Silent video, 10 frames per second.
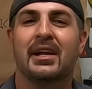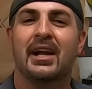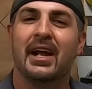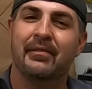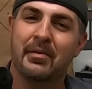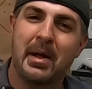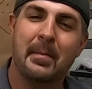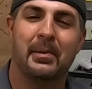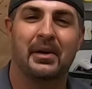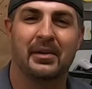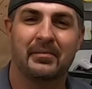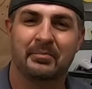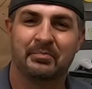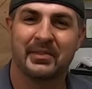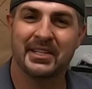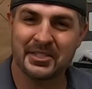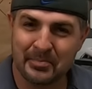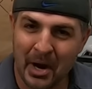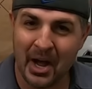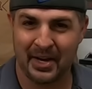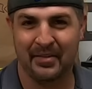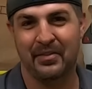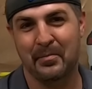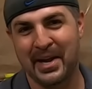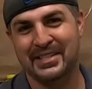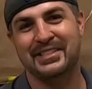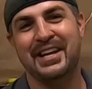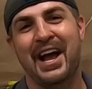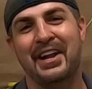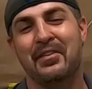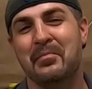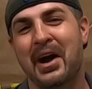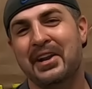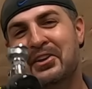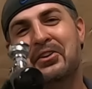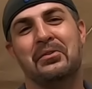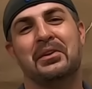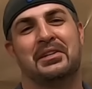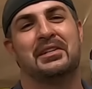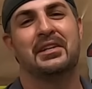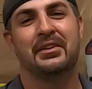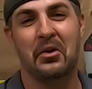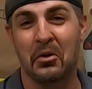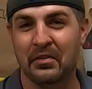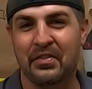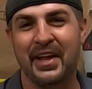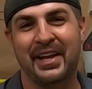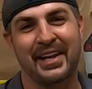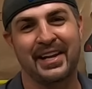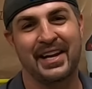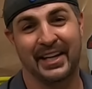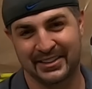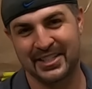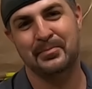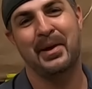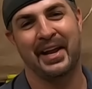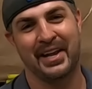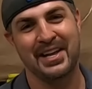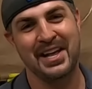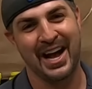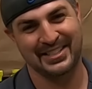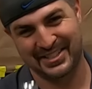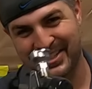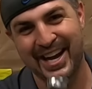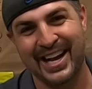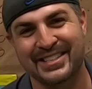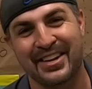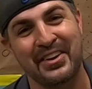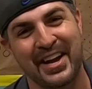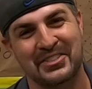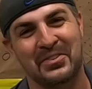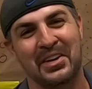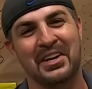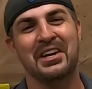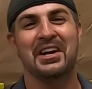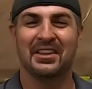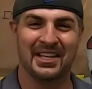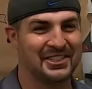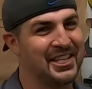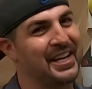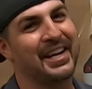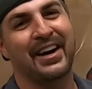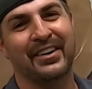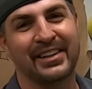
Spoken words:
and remember, this is Brian from Paint.society reminding you, don't overthink it. It's just paint. I'll see you guys on the next one. Let's check it out.